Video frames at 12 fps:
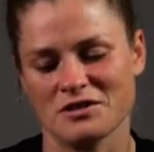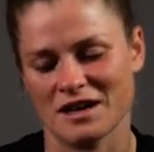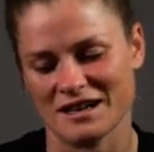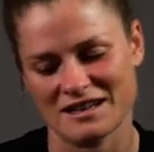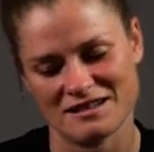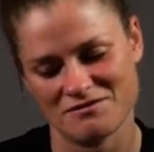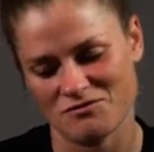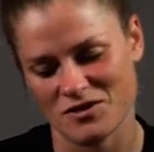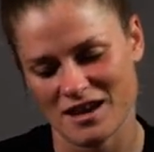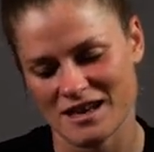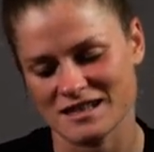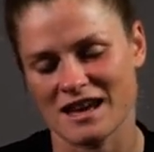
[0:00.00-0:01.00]
Like
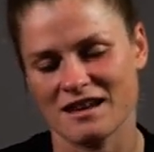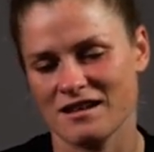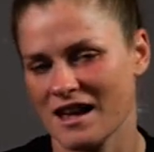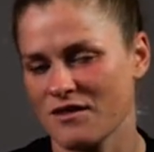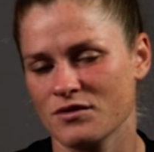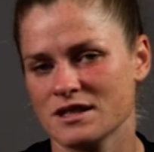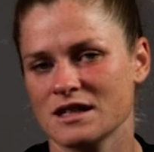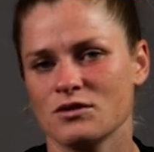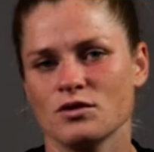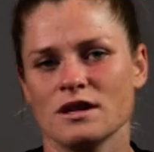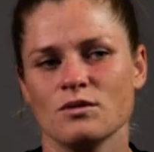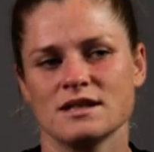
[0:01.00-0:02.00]
it's every
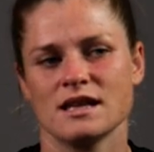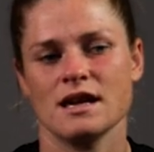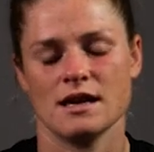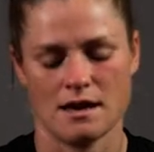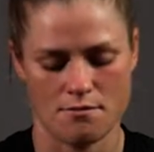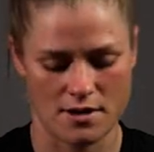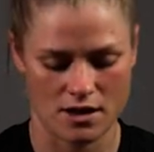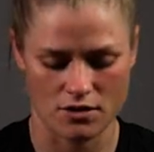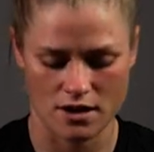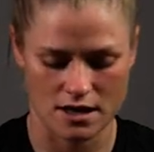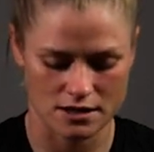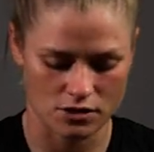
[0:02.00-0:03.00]
single year we see it get better
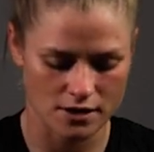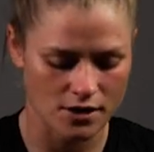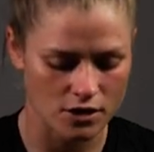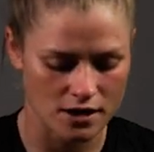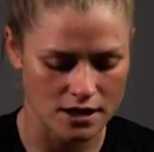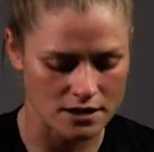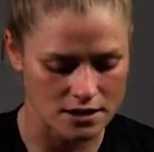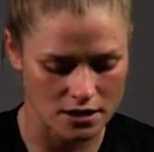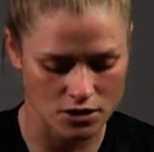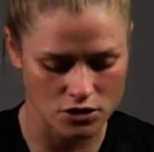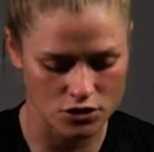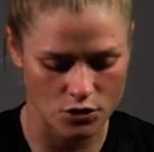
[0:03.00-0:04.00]
and it's only going to
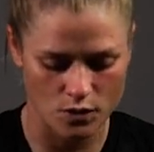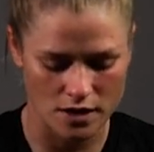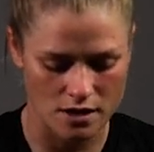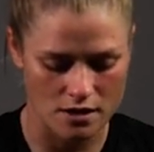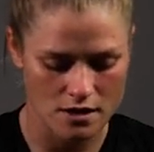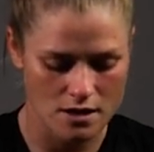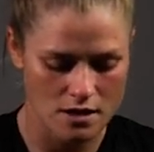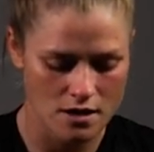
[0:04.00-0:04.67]
continue to and